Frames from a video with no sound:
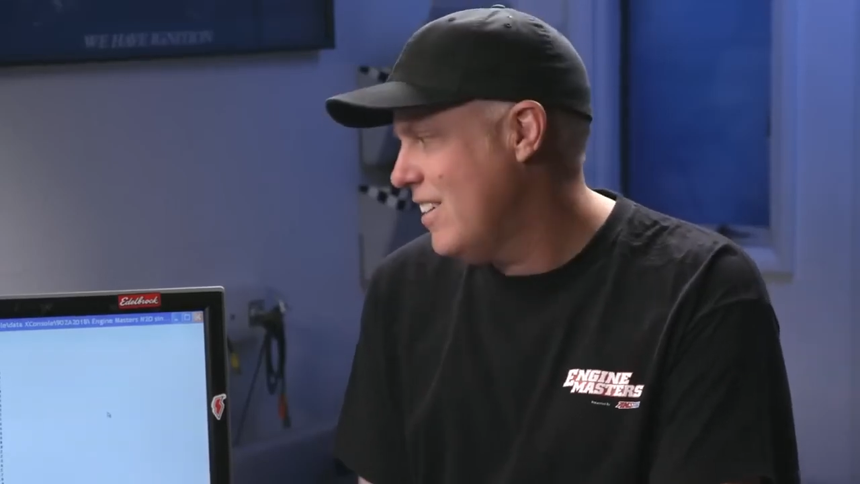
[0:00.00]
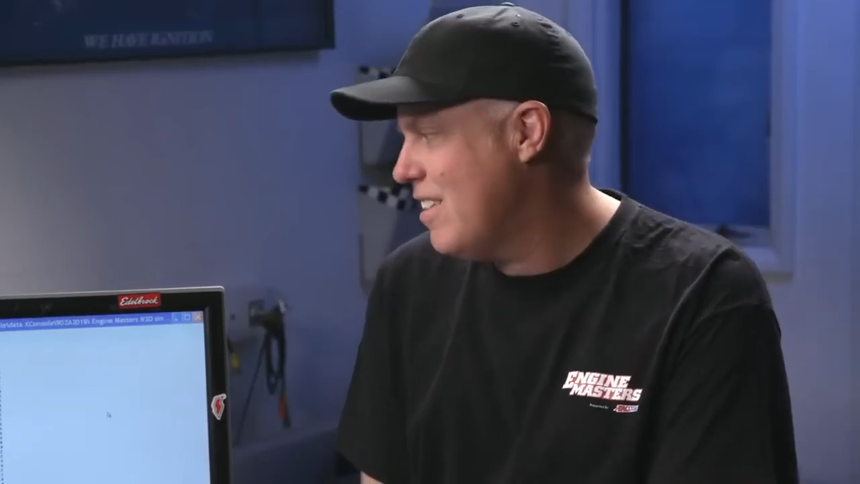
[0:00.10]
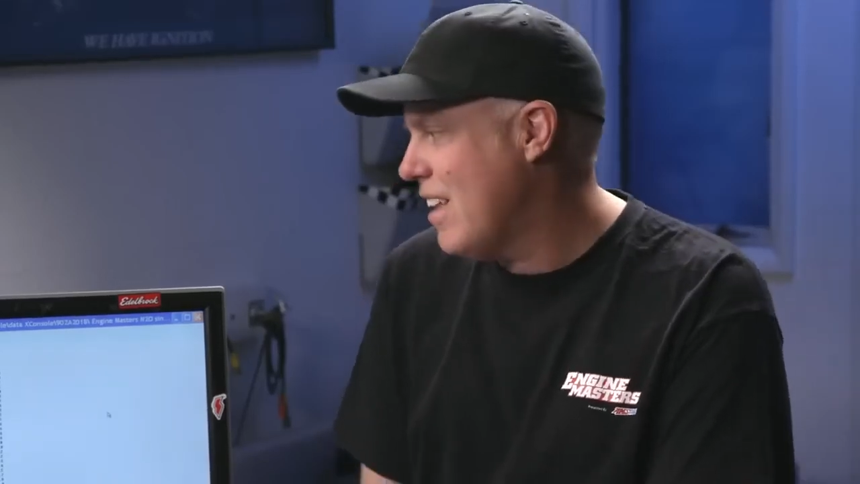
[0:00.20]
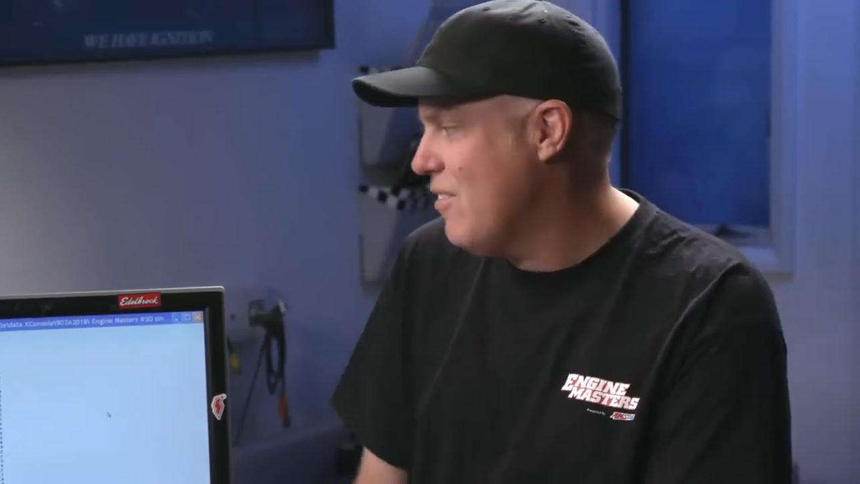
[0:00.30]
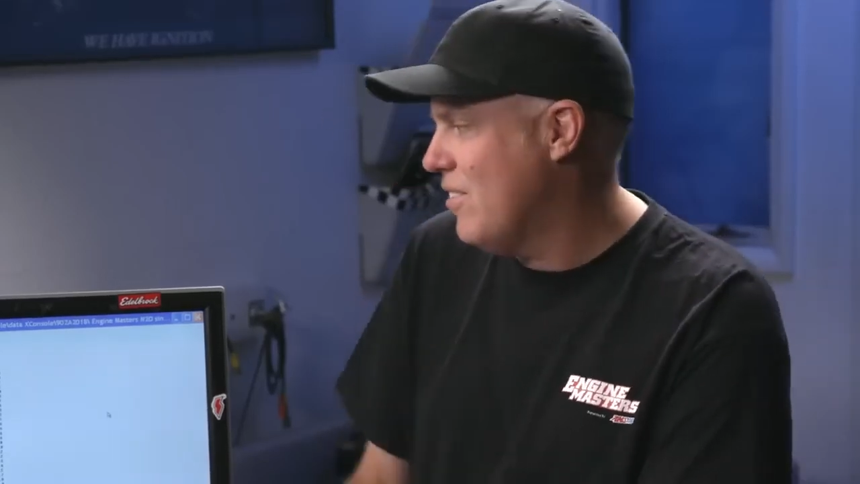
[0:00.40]

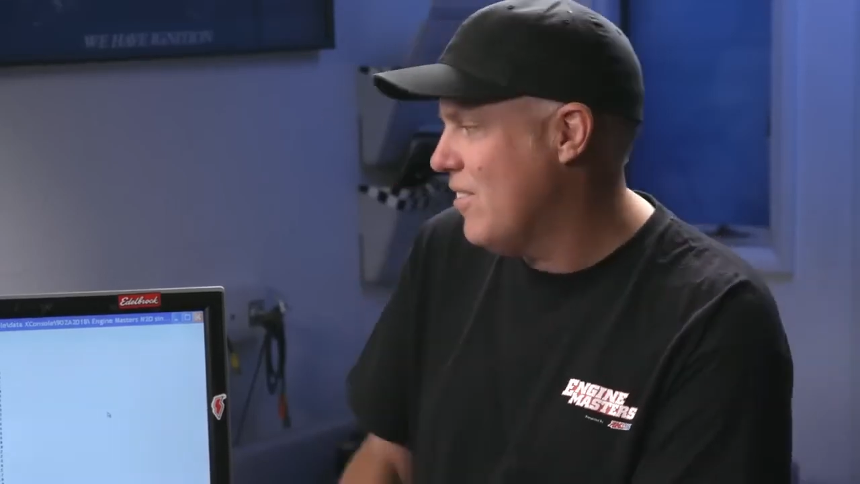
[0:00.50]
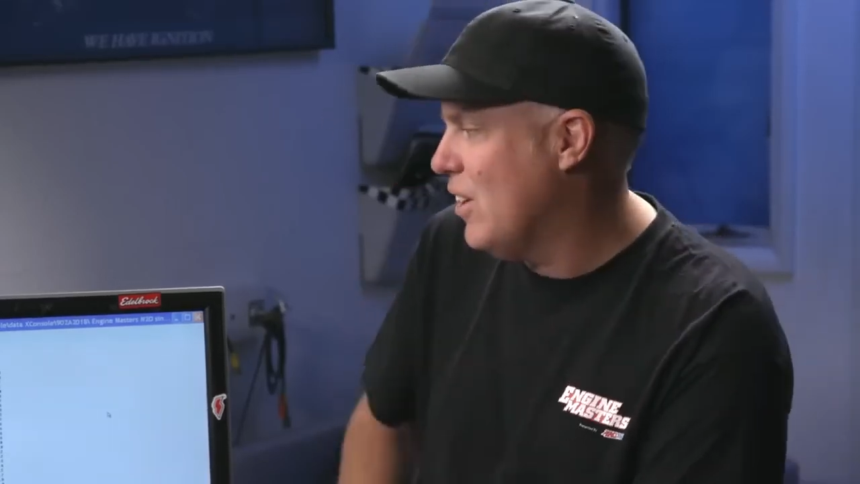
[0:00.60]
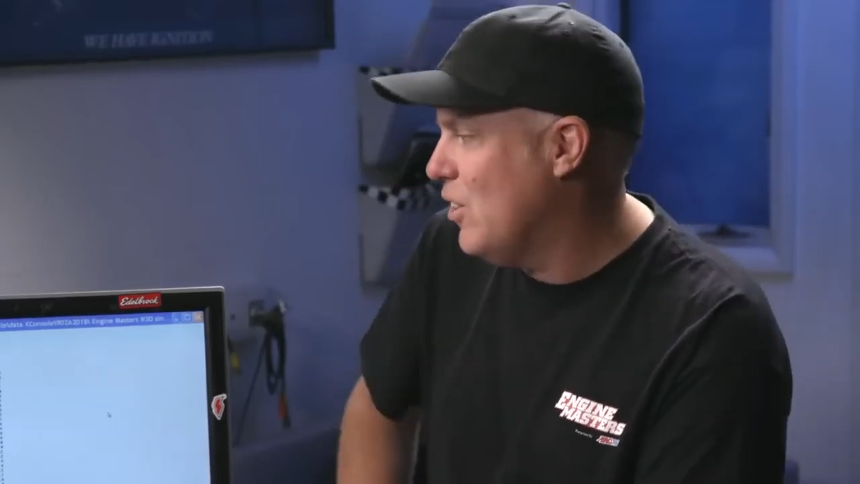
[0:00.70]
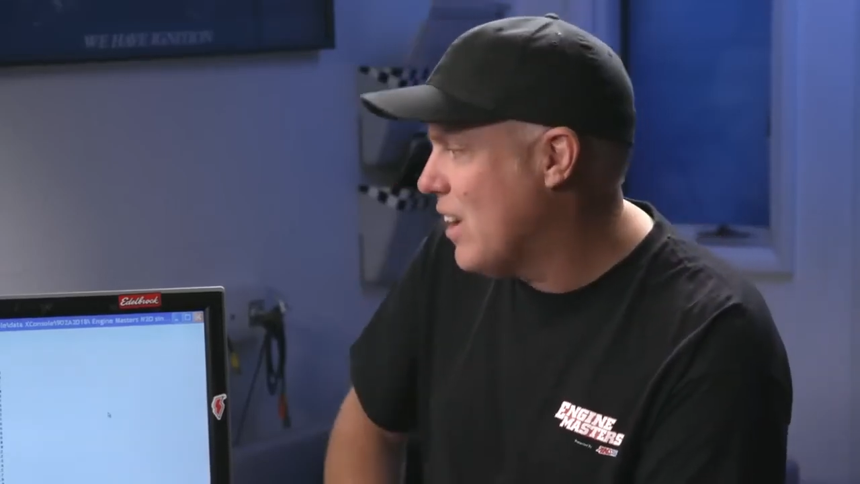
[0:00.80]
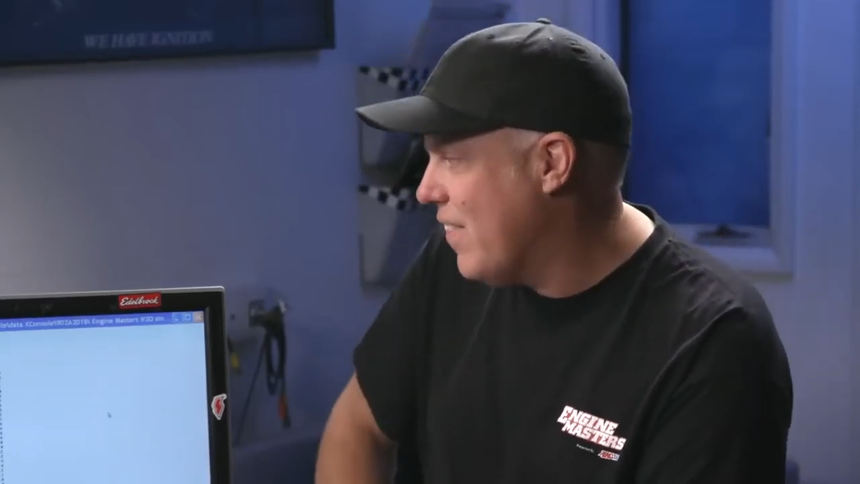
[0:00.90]
Let's have a
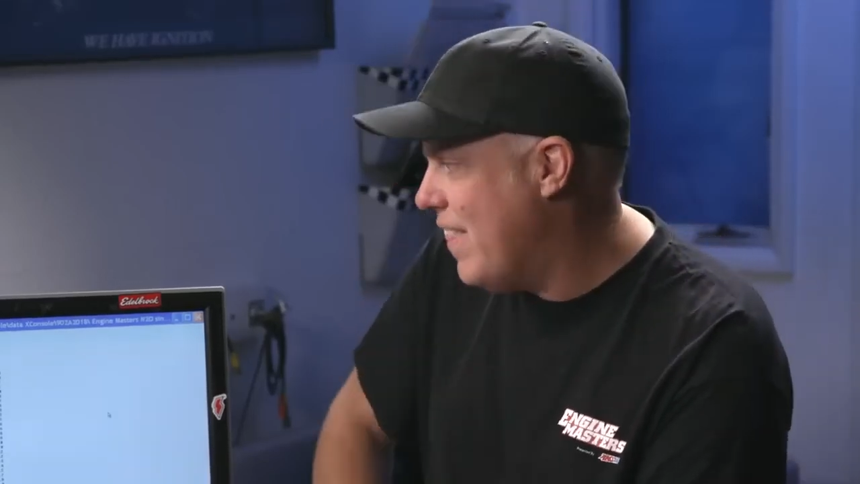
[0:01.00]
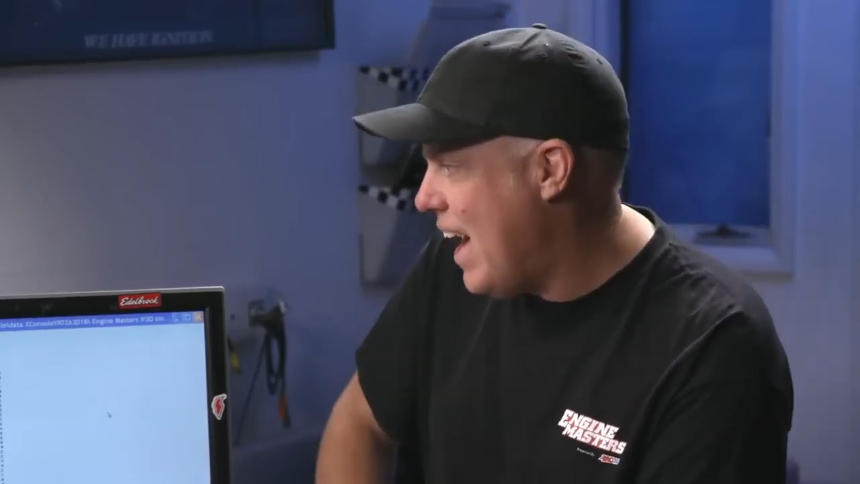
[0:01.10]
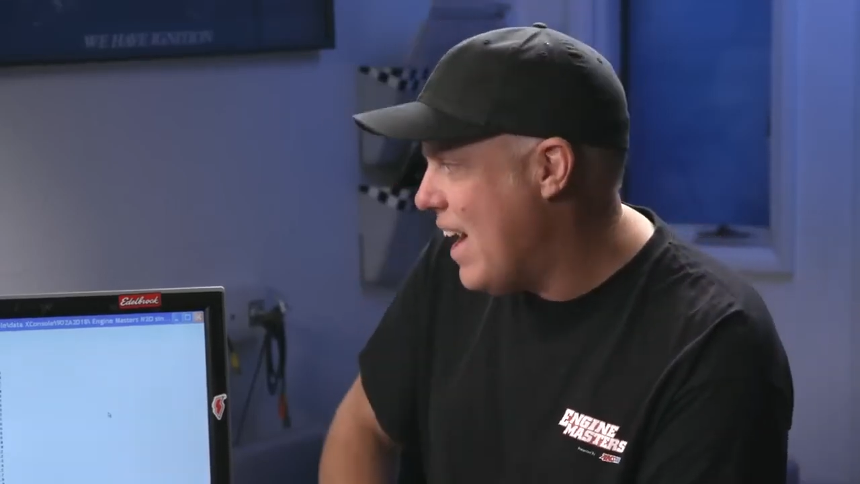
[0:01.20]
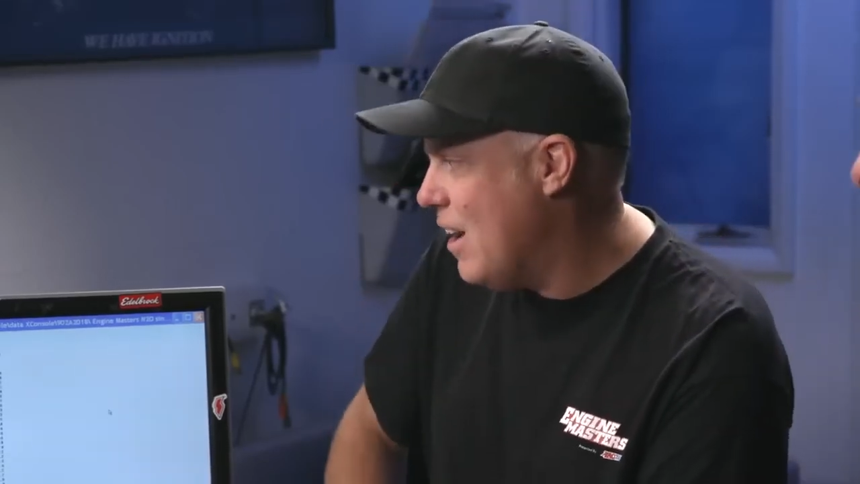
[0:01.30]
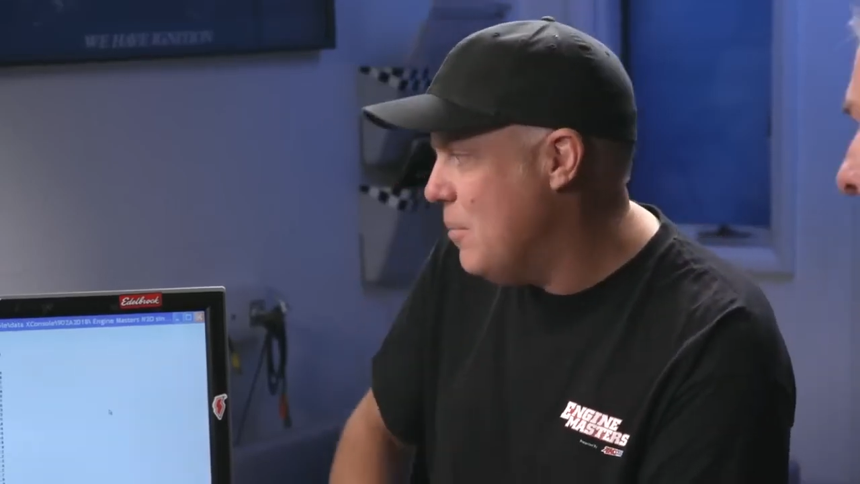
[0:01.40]
look at that.